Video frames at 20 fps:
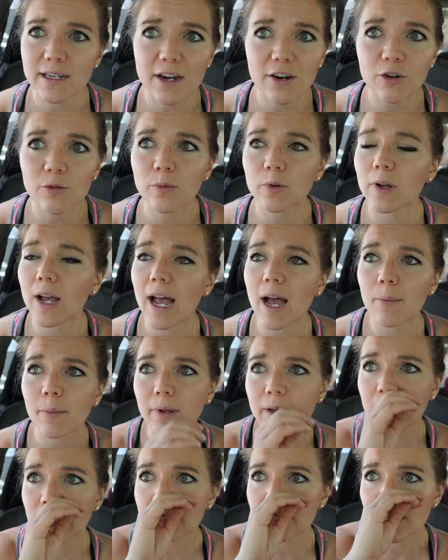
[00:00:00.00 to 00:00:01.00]
terrible
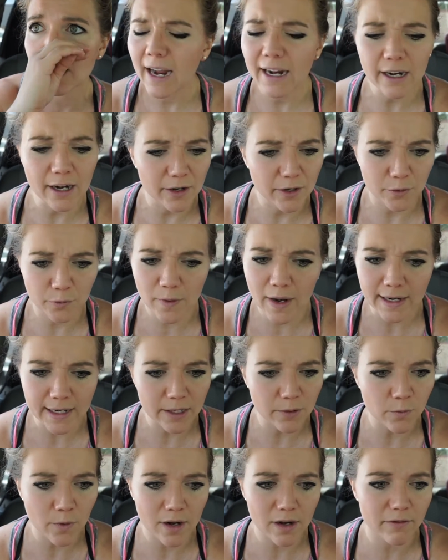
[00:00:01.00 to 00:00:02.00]
happened. I got in a wreck
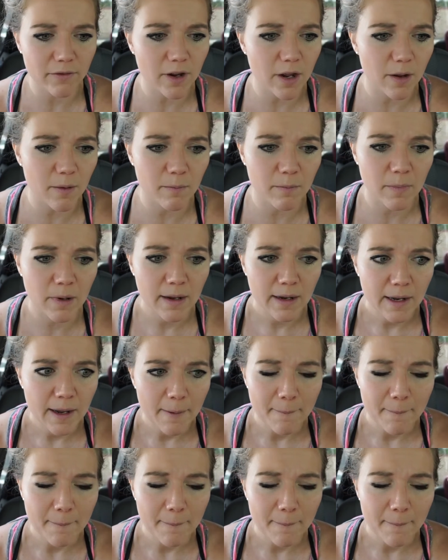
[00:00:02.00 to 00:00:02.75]
in one of them.